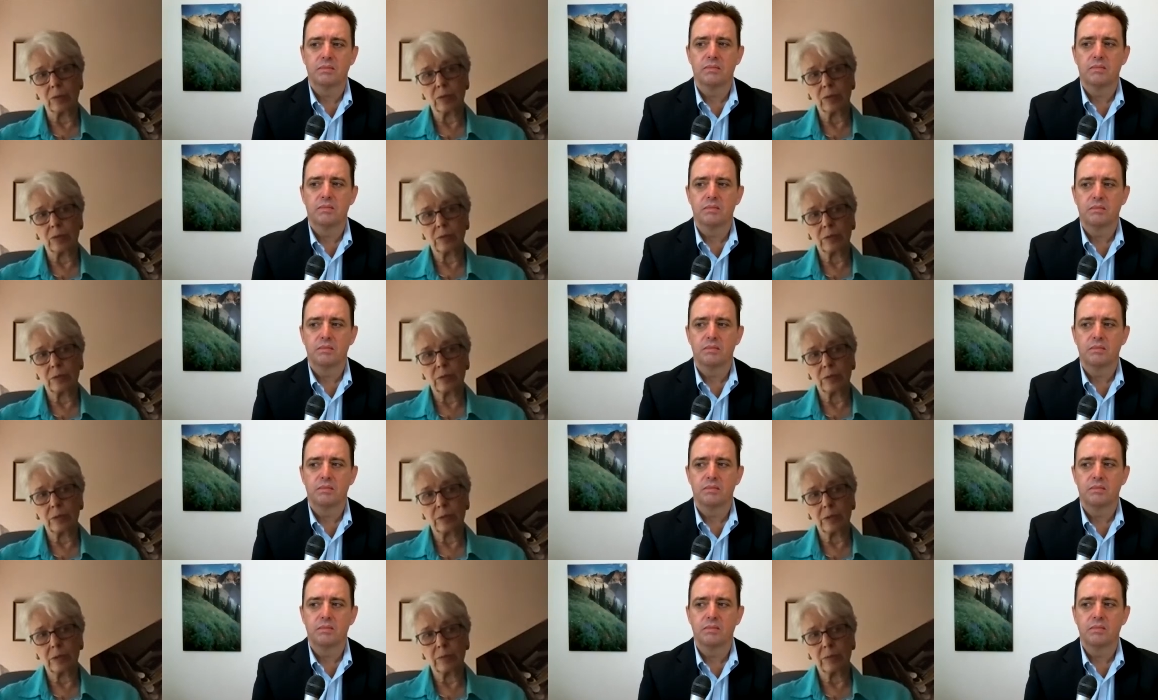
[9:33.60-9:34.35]
Speaker 1: was
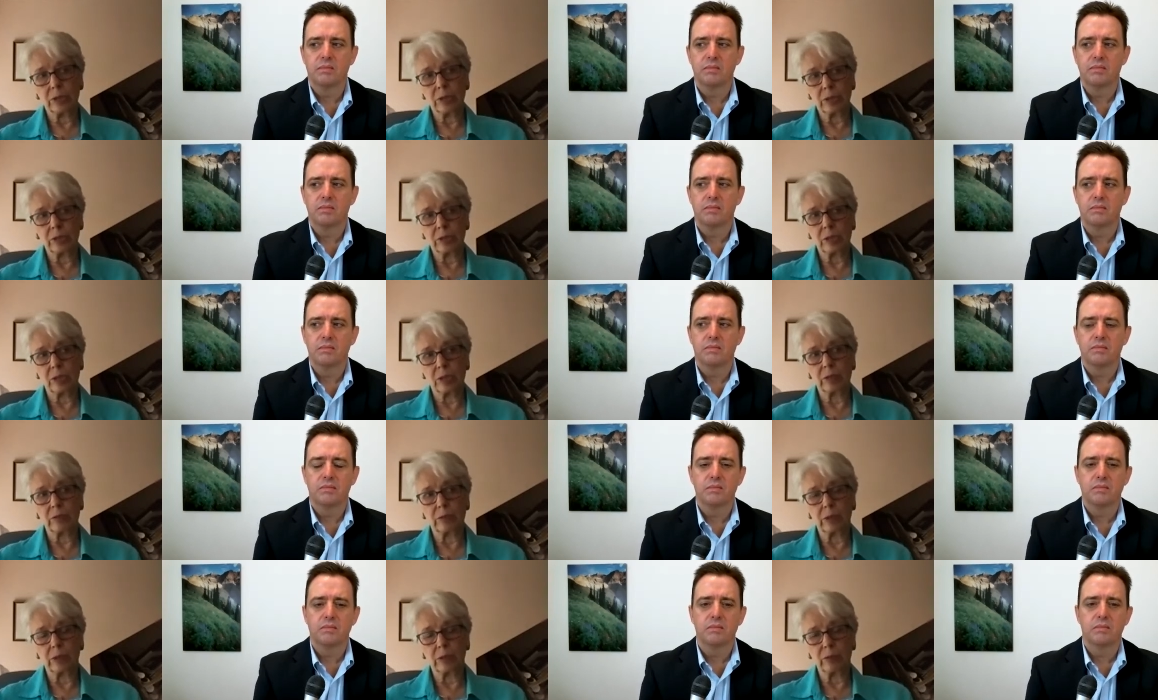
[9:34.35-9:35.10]
um,
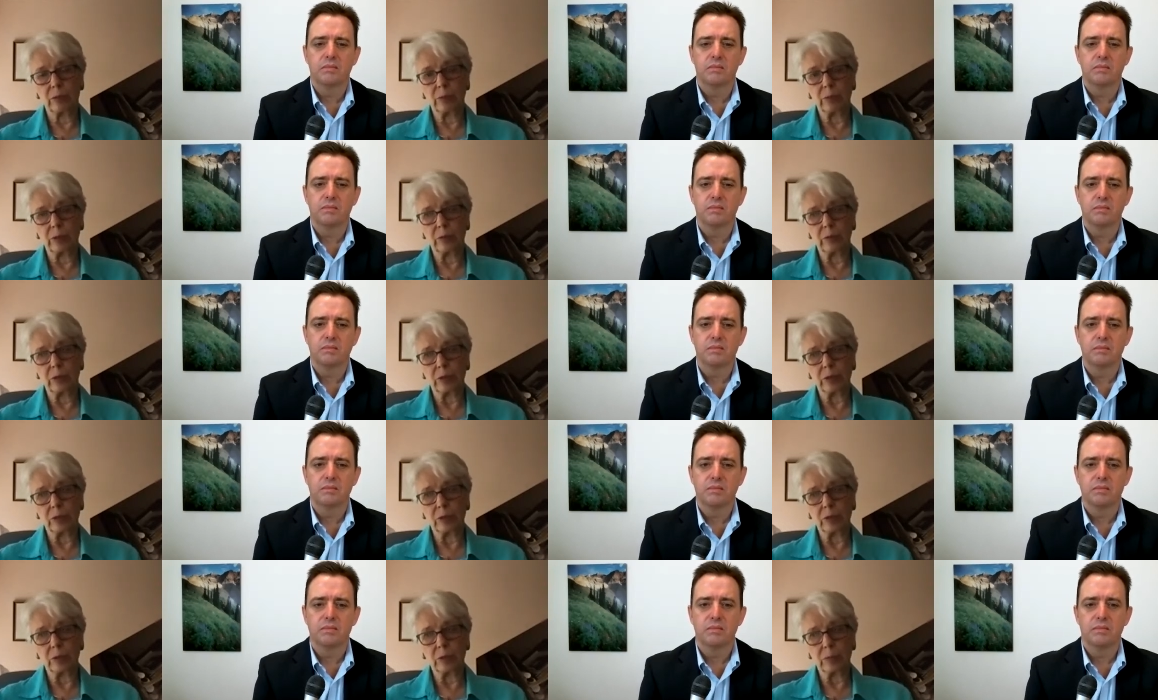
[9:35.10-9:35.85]
successful in removing
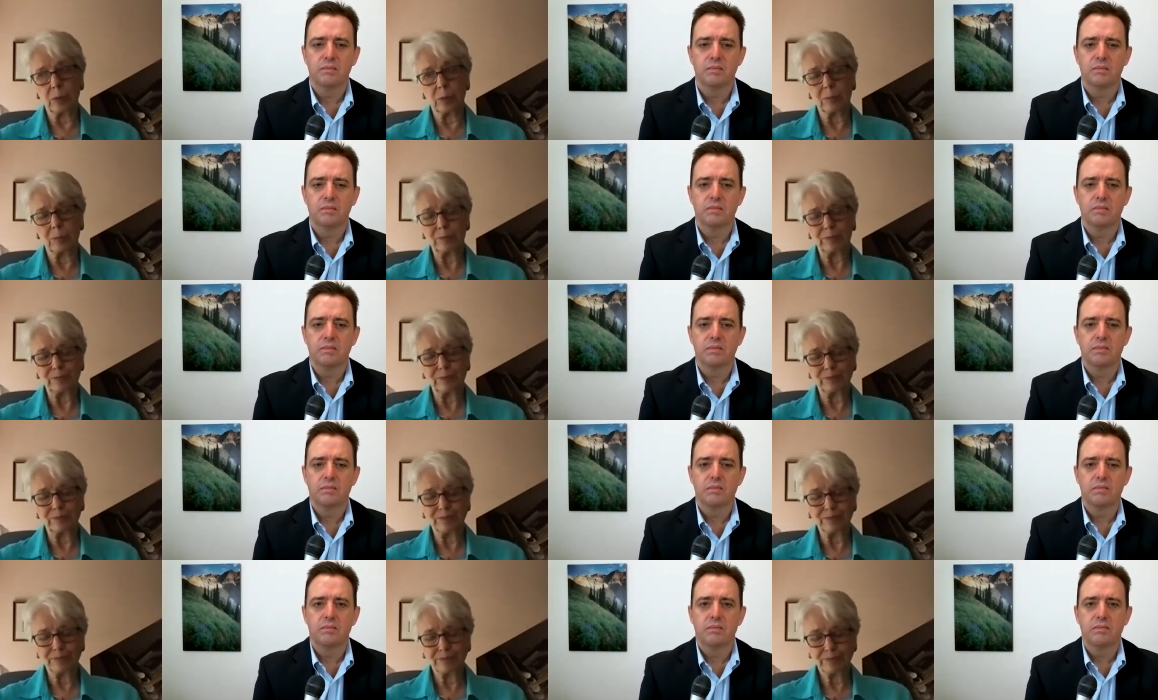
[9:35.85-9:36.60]
the tumor.
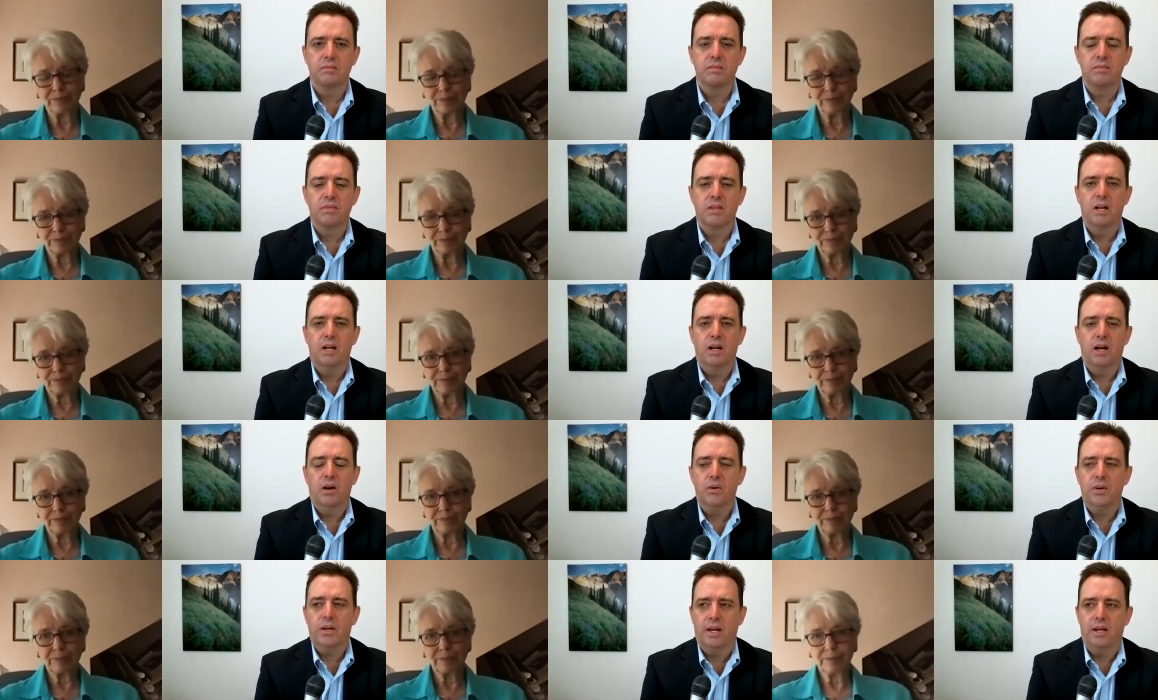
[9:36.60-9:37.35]

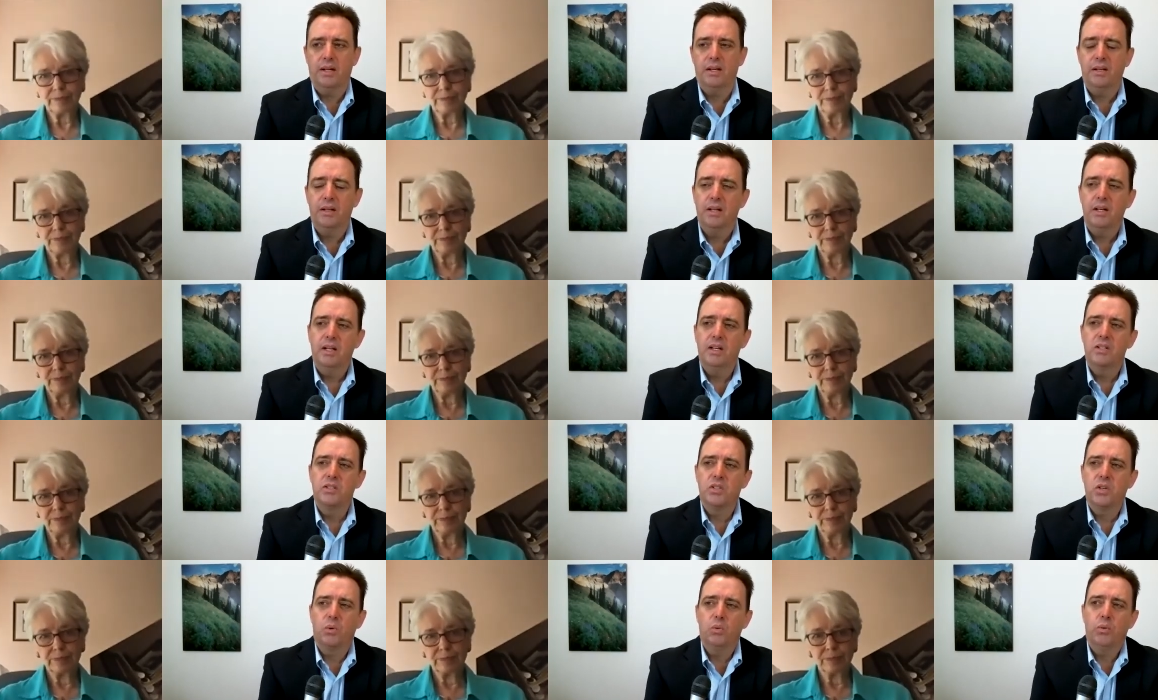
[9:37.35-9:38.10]
Speaker 2: Okay.
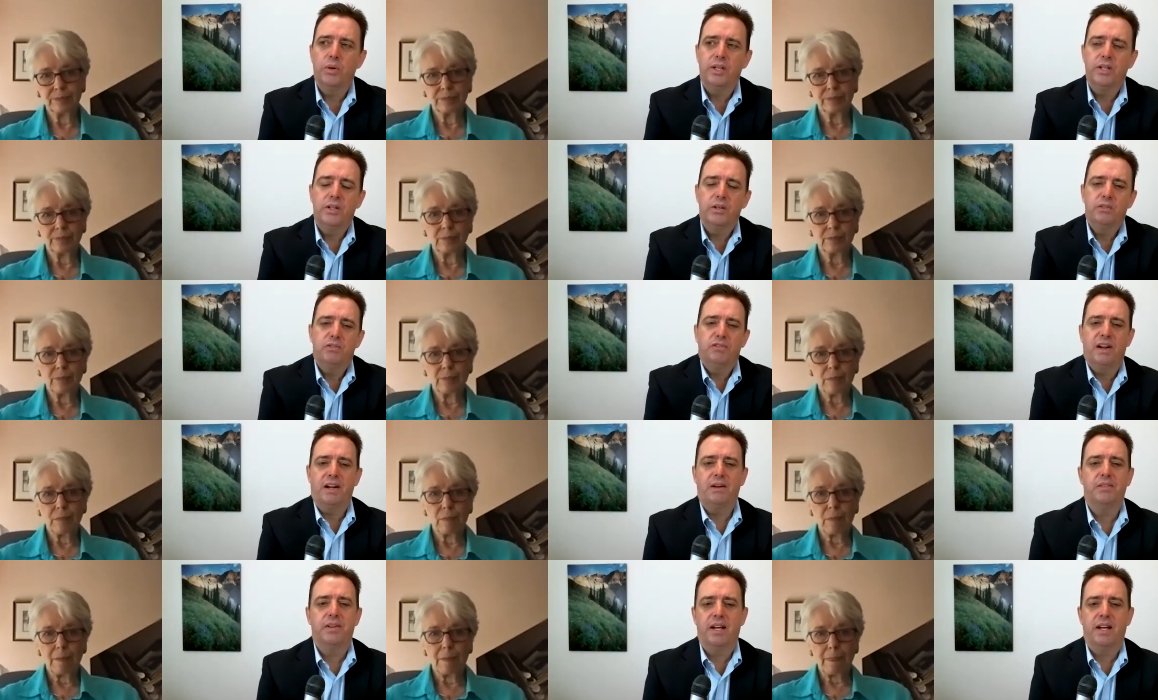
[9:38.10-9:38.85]
So when you
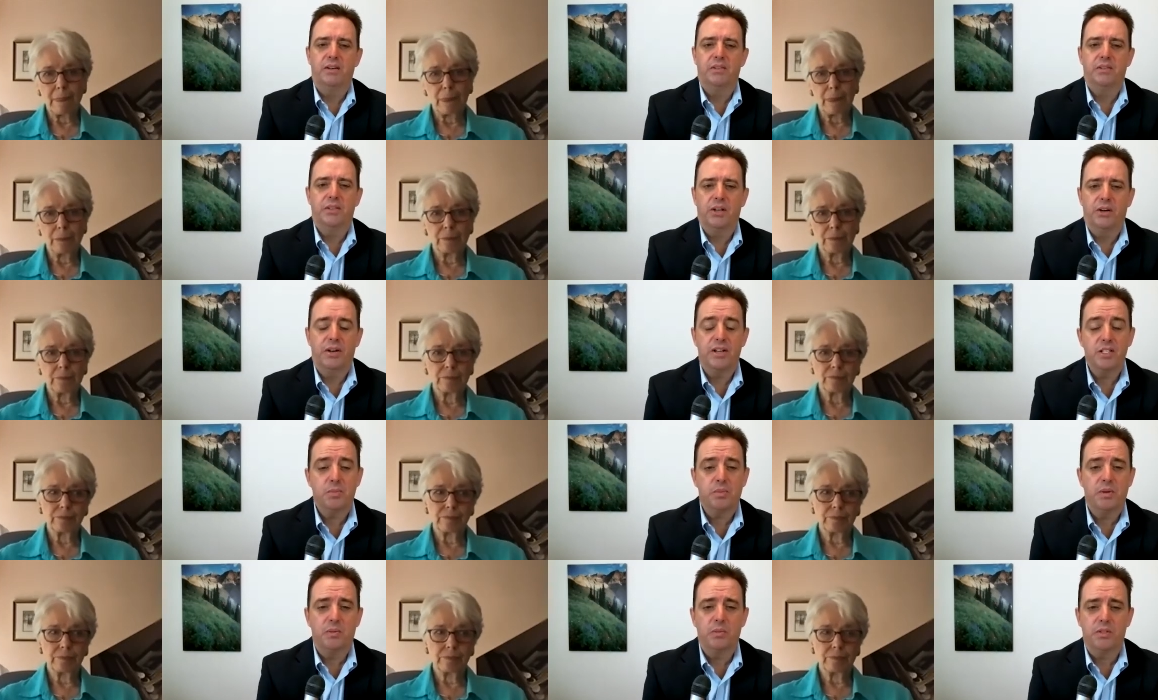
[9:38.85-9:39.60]
found out
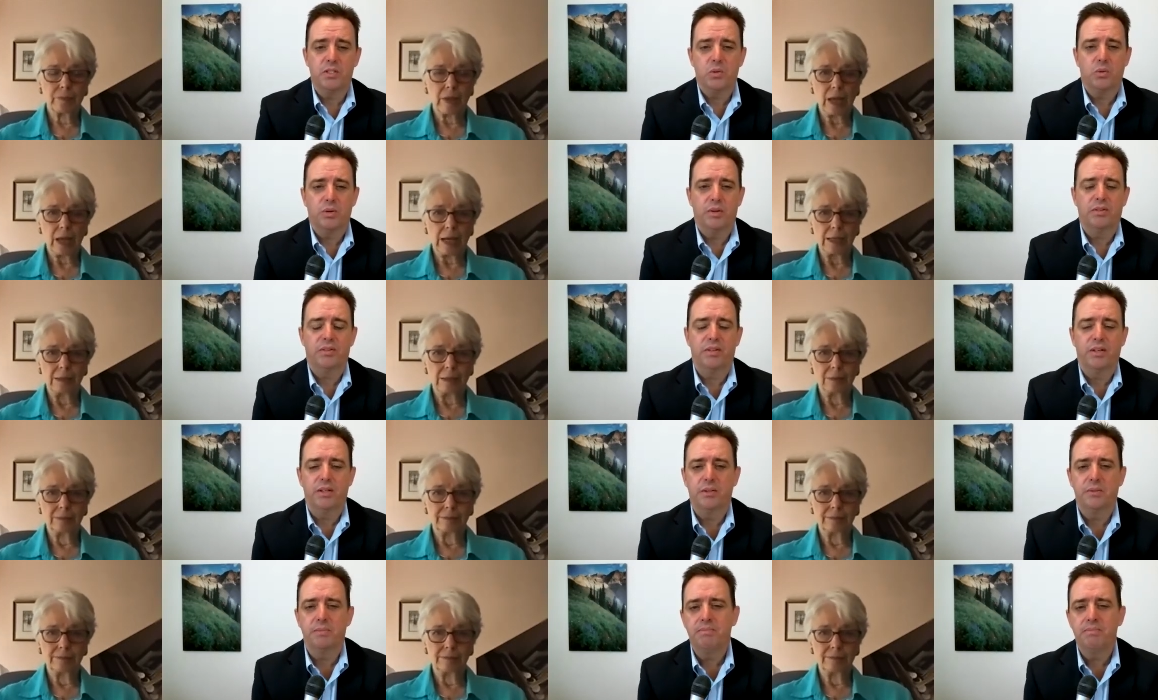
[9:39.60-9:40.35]
your husband was
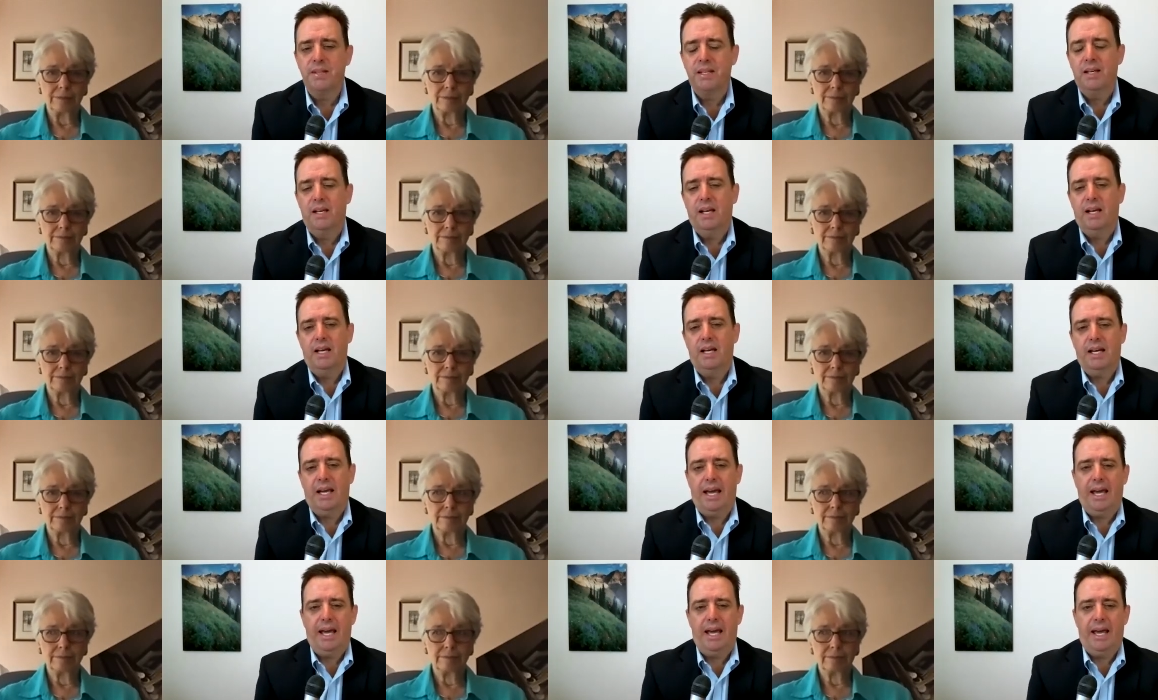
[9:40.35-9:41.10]
with you
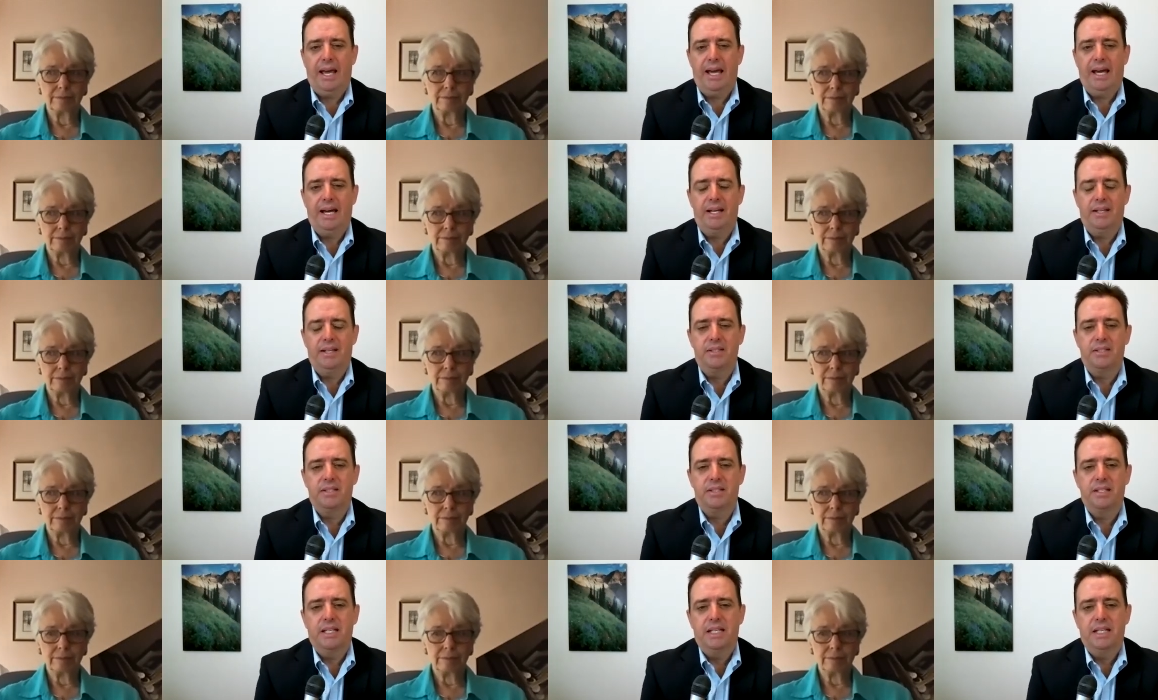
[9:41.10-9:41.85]

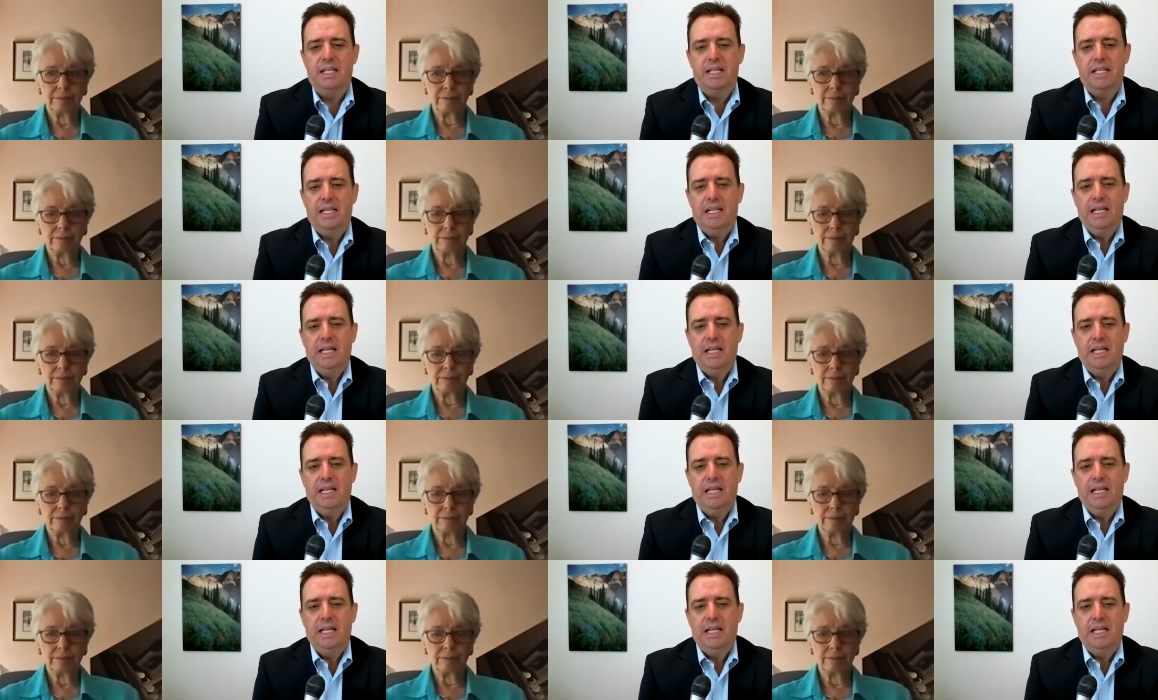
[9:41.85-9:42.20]
and